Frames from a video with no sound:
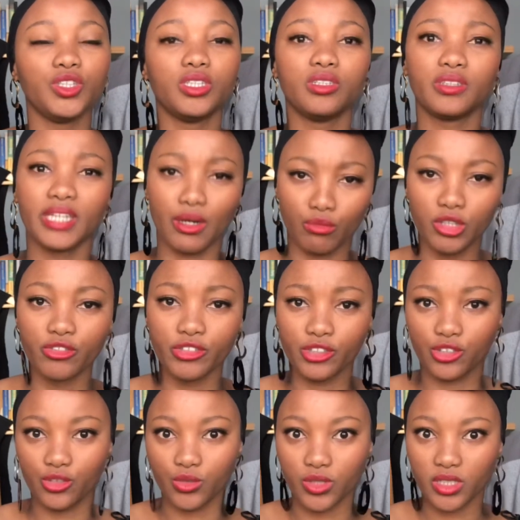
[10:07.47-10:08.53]
that will
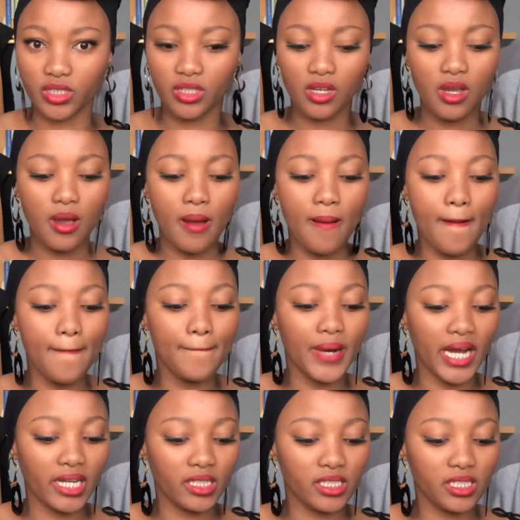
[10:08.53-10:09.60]
reduce.
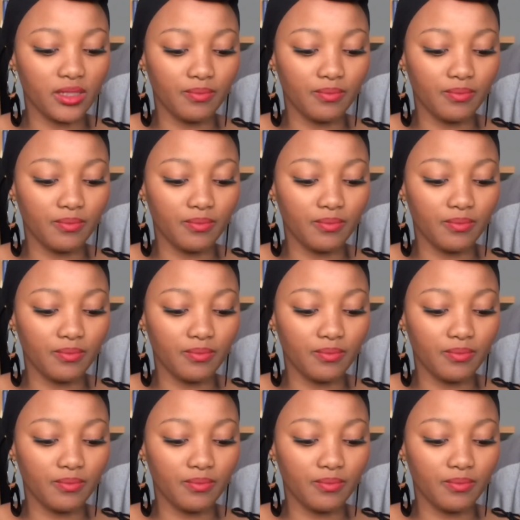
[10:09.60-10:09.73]
But